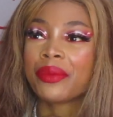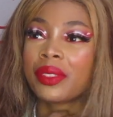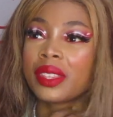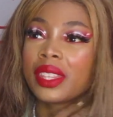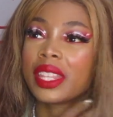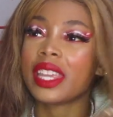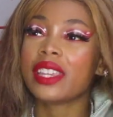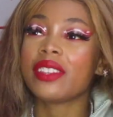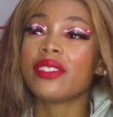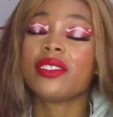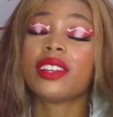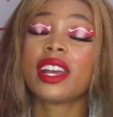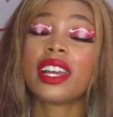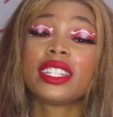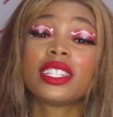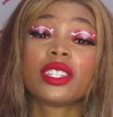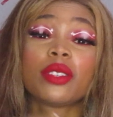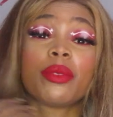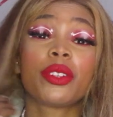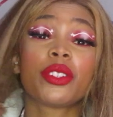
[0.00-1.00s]
Thank you guys
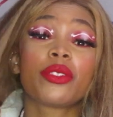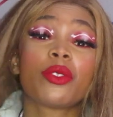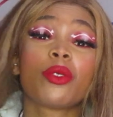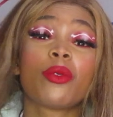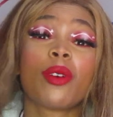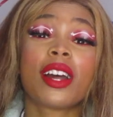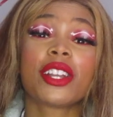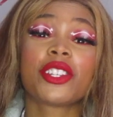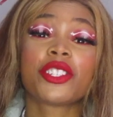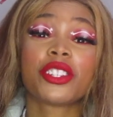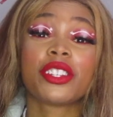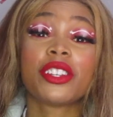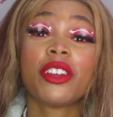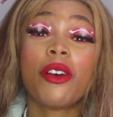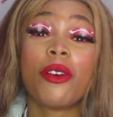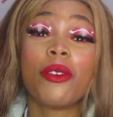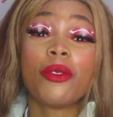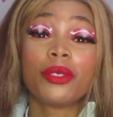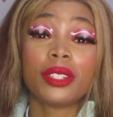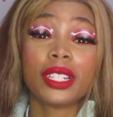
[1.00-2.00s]
so much for watching.
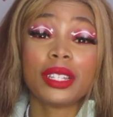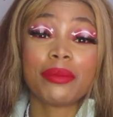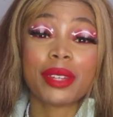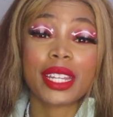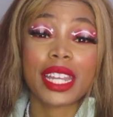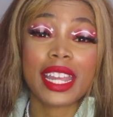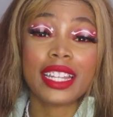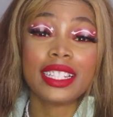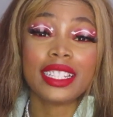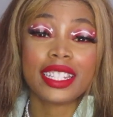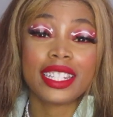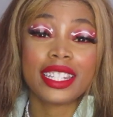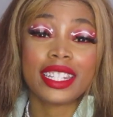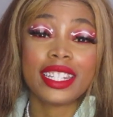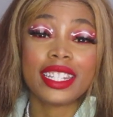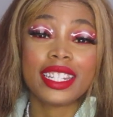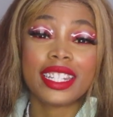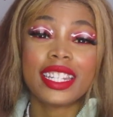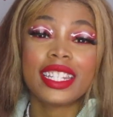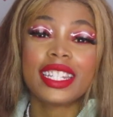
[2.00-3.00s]
Hopefully Mikayla
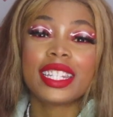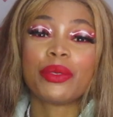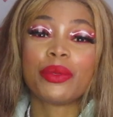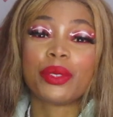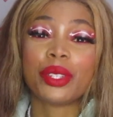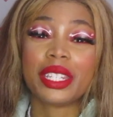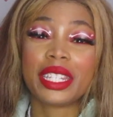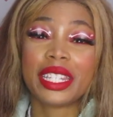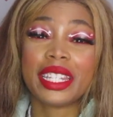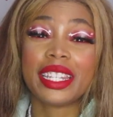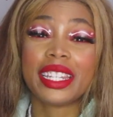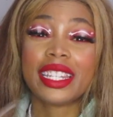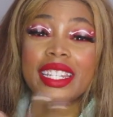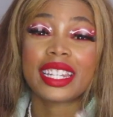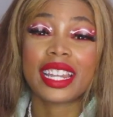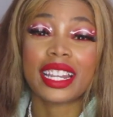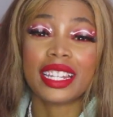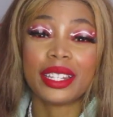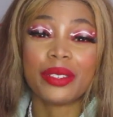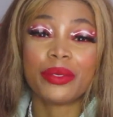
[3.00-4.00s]
sees this. If you see this,
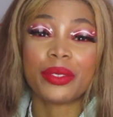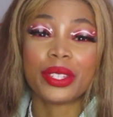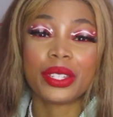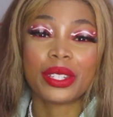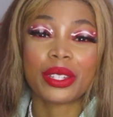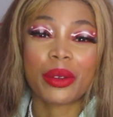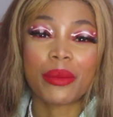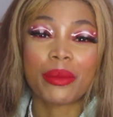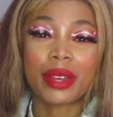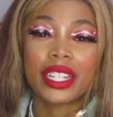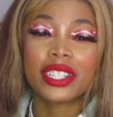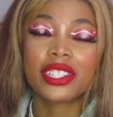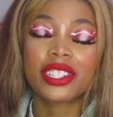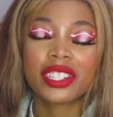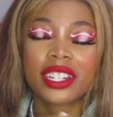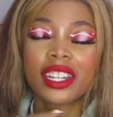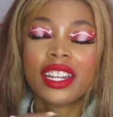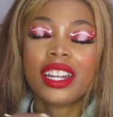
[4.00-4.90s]
I love you so much.